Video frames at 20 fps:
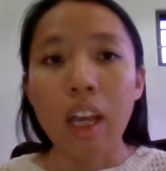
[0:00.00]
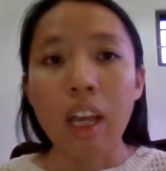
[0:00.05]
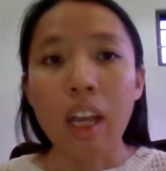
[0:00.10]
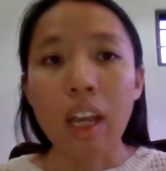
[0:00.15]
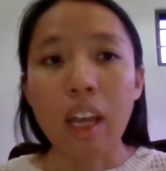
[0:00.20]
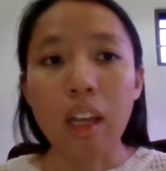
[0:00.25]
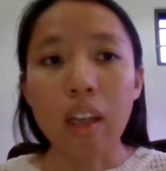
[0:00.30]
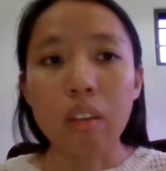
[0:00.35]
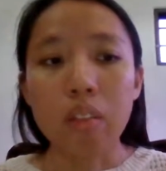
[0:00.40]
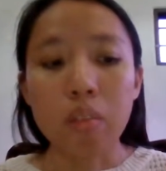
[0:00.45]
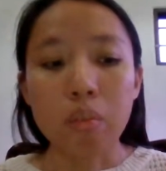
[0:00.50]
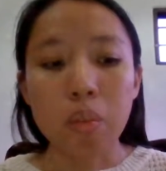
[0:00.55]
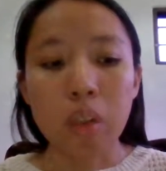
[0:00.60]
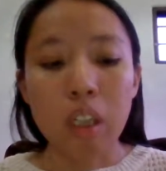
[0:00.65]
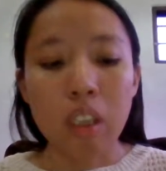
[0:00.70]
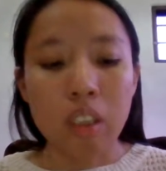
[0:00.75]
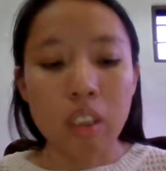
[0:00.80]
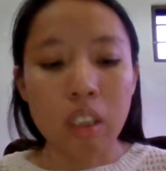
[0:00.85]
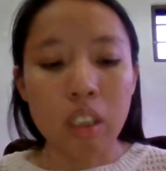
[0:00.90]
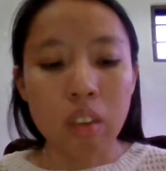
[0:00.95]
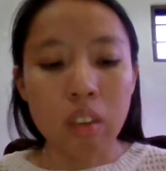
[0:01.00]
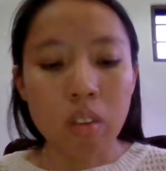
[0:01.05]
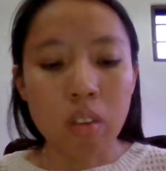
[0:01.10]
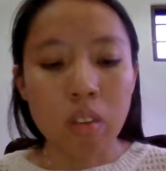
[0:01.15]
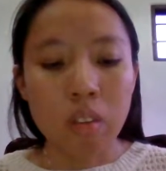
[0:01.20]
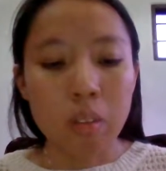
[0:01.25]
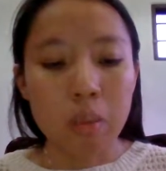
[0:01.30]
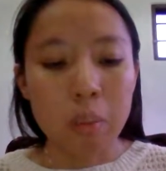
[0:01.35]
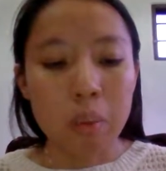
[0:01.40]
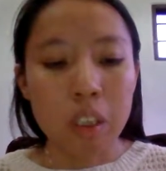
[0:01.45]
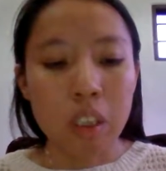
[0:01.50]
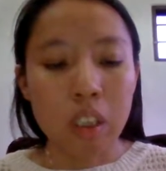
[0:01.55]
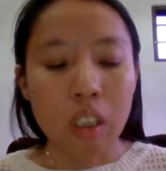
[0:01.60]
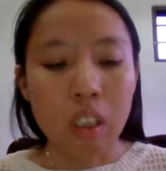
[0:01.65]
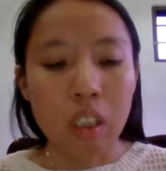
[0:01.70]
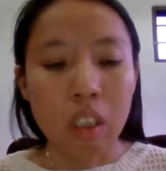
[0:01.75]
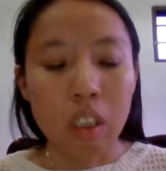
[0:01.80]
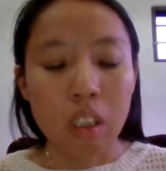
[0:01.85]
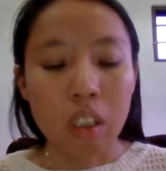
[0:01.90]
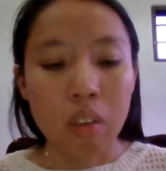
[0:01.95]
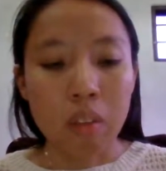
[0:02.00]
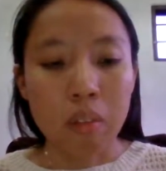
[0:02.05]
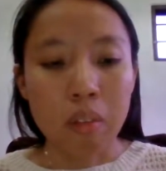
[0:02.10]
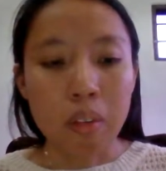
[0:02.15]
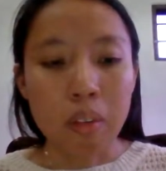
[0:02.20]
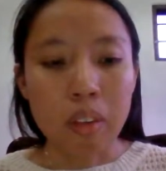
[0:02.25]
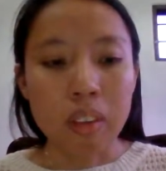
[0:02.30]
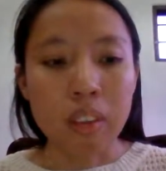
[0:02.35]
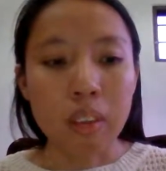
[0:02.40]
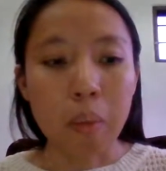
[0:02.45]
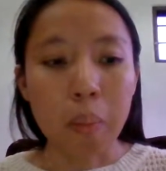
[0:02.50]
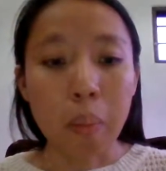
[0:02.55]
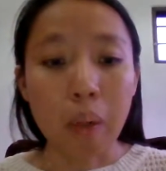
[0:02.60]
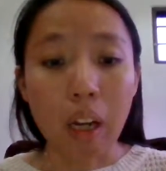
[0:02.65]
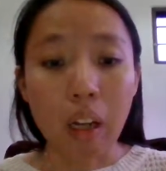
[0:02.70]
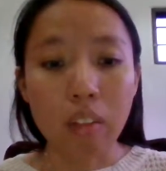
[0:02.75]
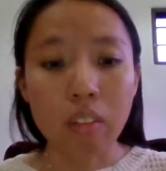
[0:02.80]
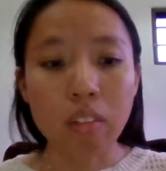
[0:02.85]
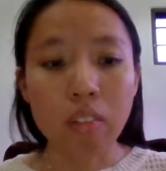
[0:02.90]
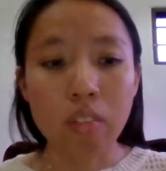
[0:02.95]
And what they told me was about